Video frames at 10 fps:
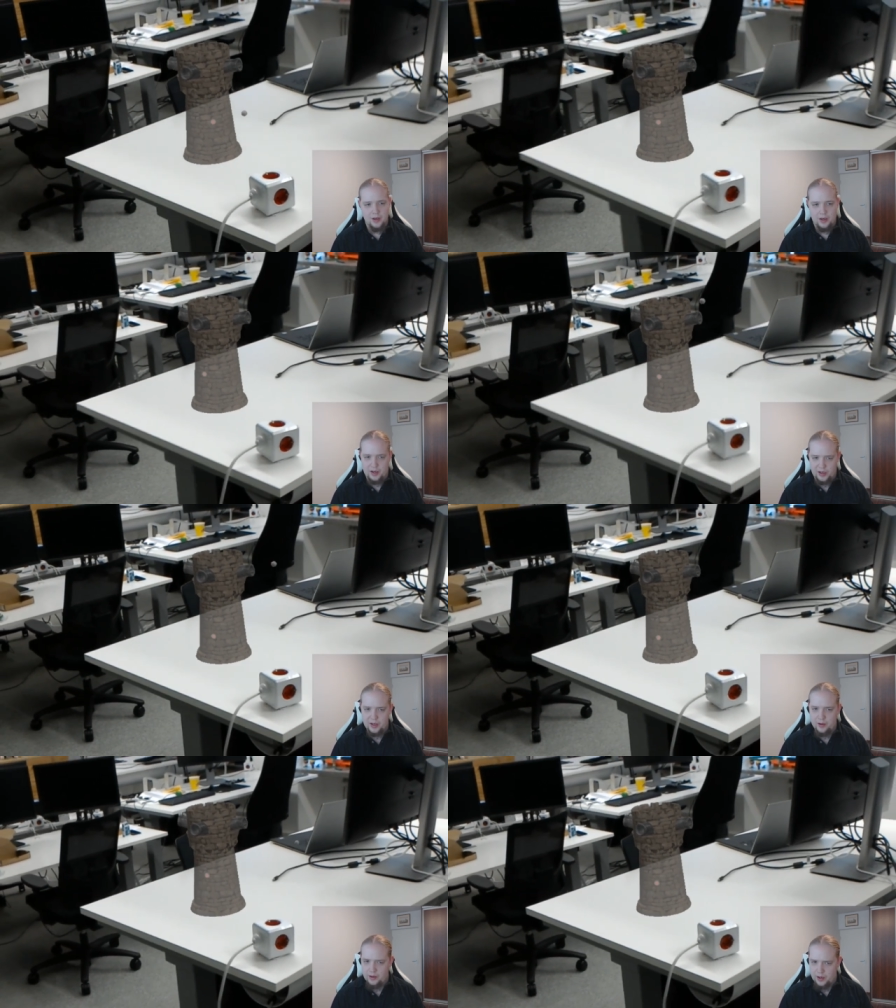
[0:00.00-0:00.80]
And
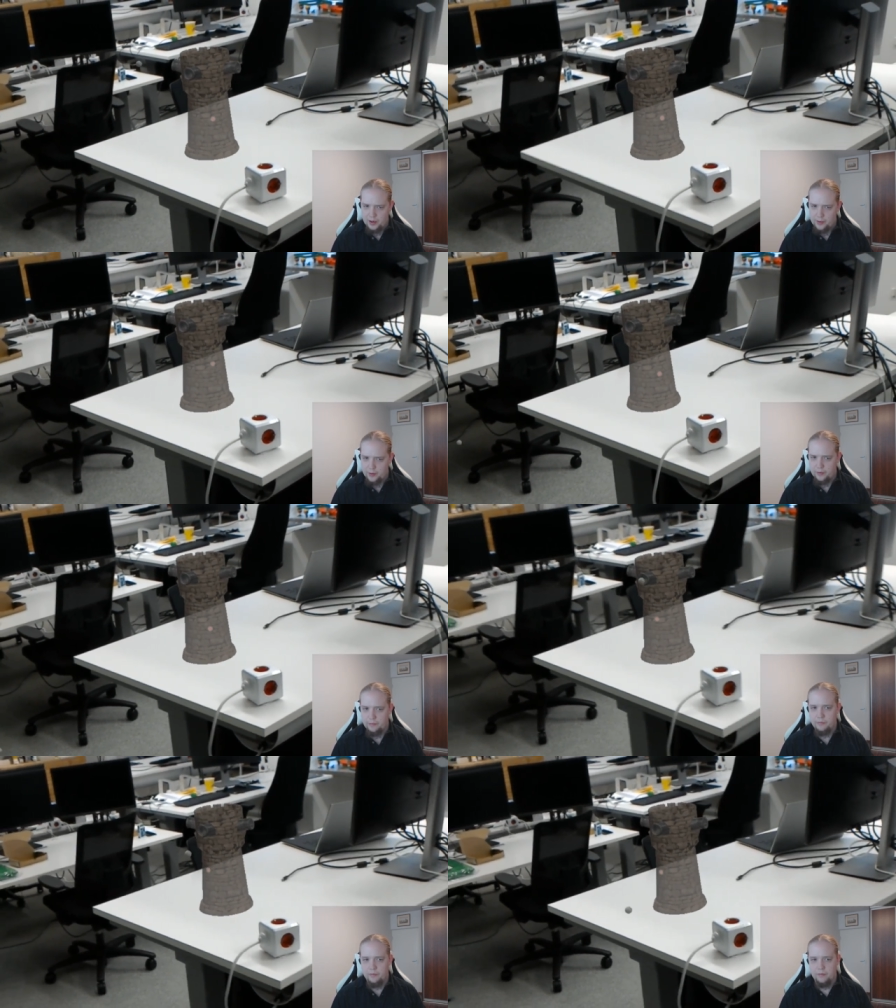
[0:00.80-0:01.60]

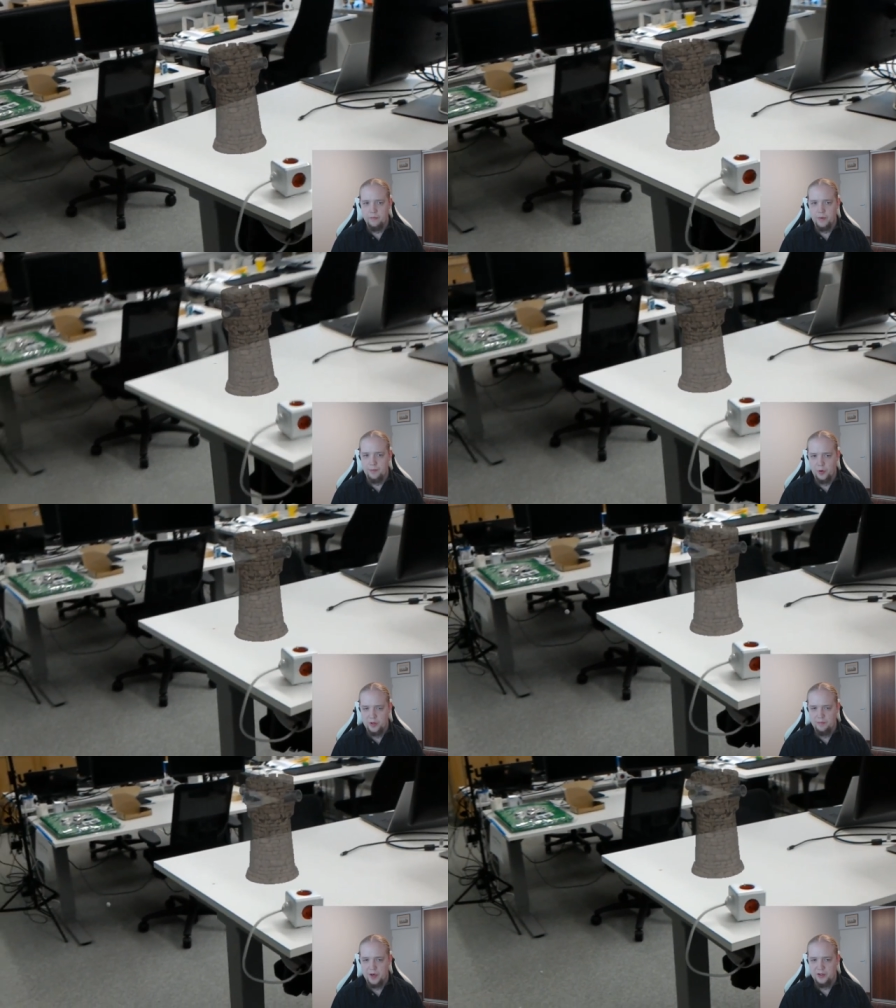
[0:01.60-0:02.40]
another
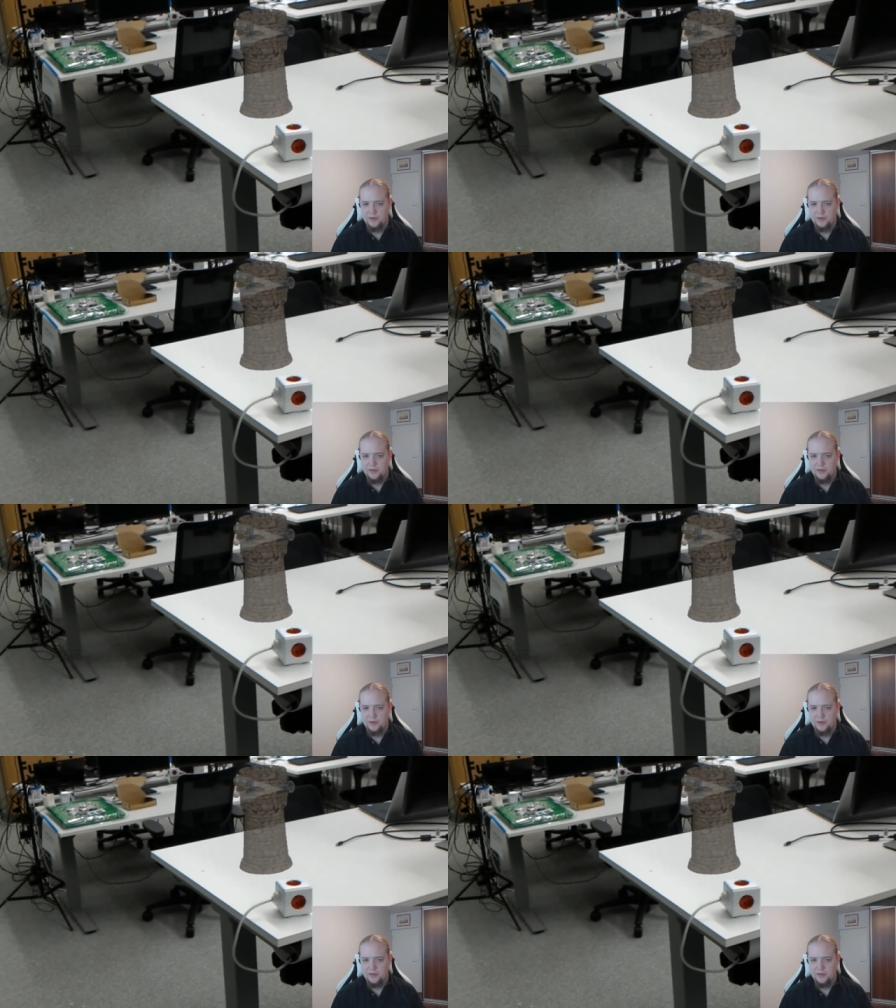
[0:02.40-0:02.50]
important part